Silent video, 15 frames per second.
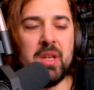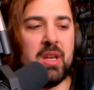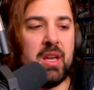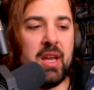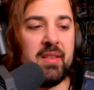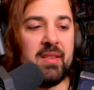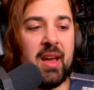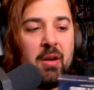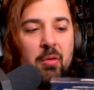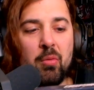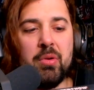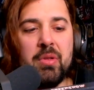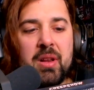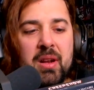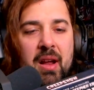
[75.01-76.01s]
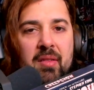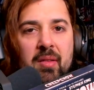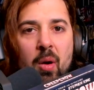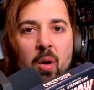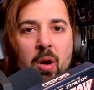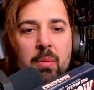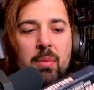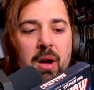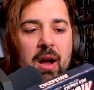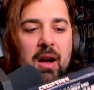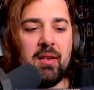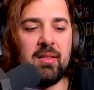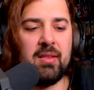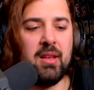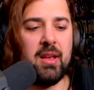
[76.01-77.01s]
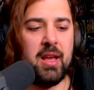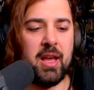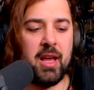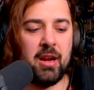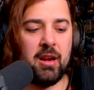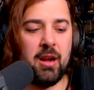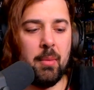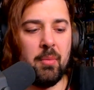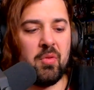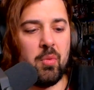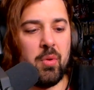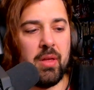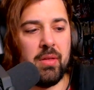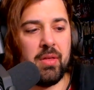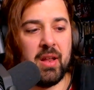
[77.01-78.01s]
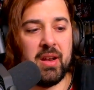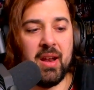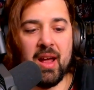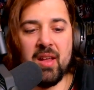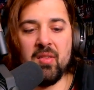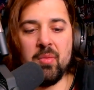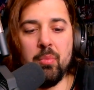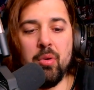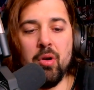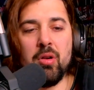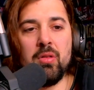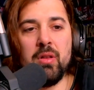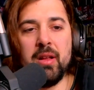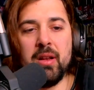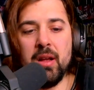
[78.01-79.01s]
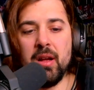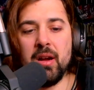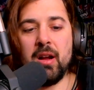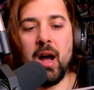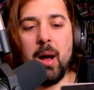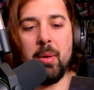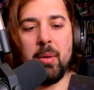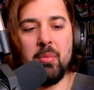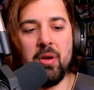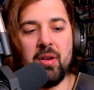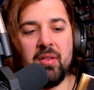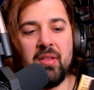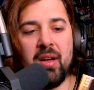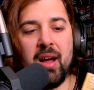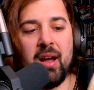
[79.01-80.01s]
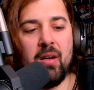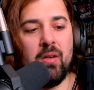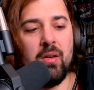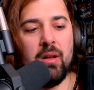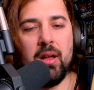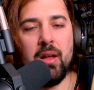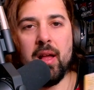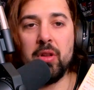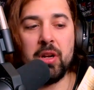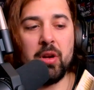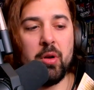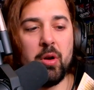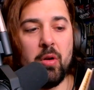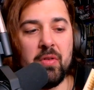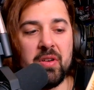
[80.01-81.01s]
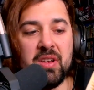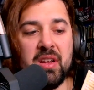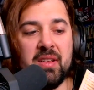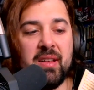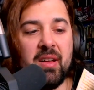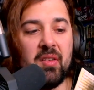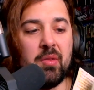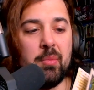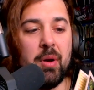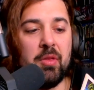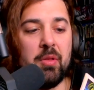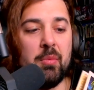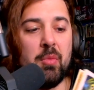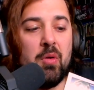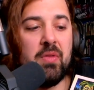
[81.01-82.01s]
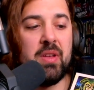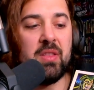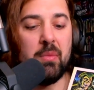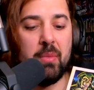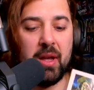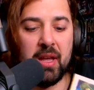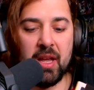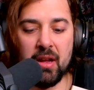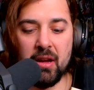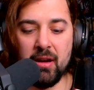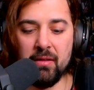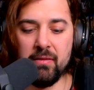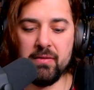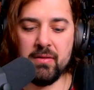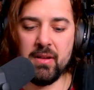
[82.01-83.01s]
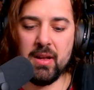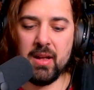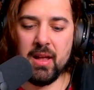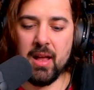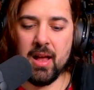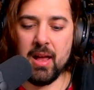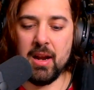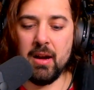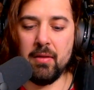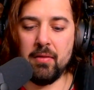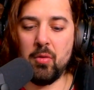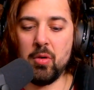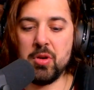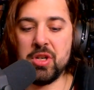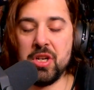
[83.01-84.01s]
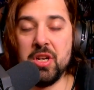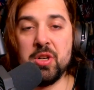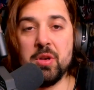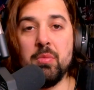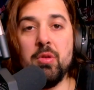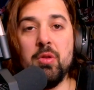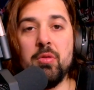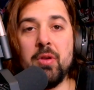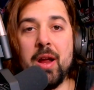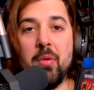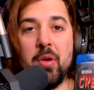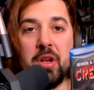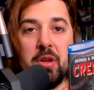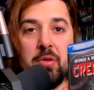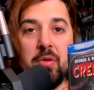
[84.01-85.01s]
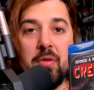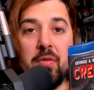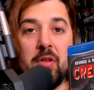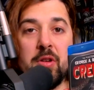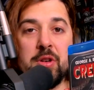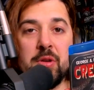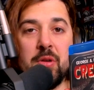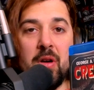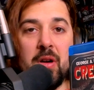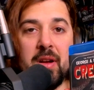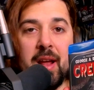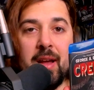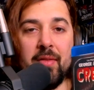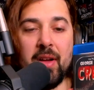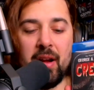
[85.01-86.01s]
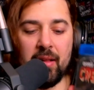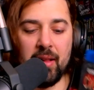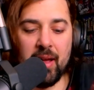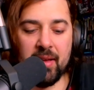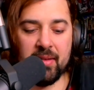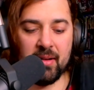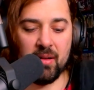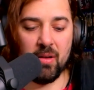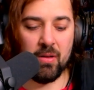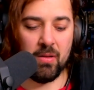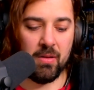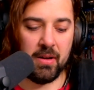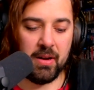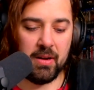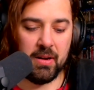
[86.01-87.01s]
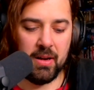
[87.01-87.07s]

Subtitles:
It's got a really nice hard box. It comes with a nice booklet, comic book style, going over details about the movie and the making of. And now, of course, you get your Blu-ray where you can reverse your art and have that classic art on it.